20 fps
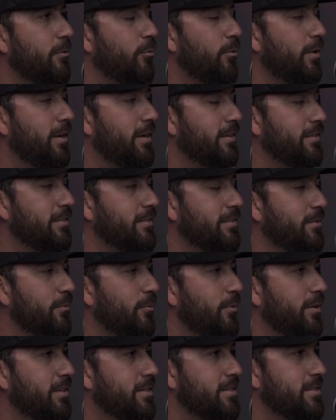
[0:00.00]
winning
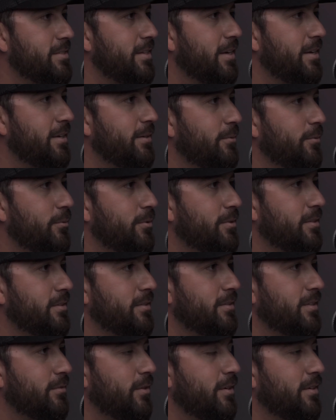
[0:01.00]
state, which
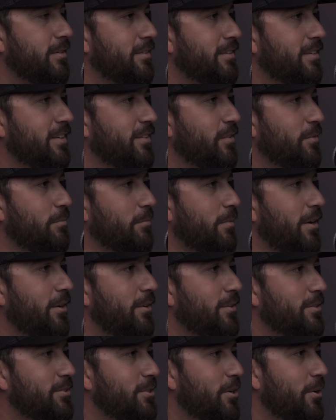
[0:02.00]
is even
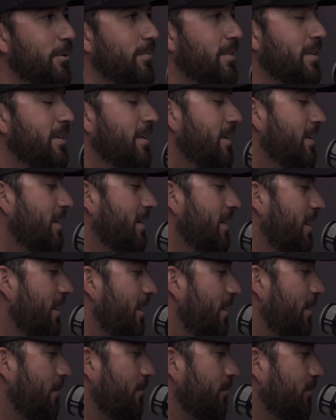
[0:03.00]
better. So
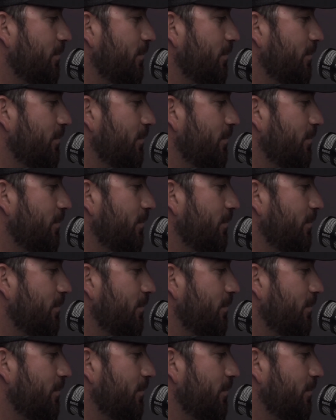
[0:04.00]
I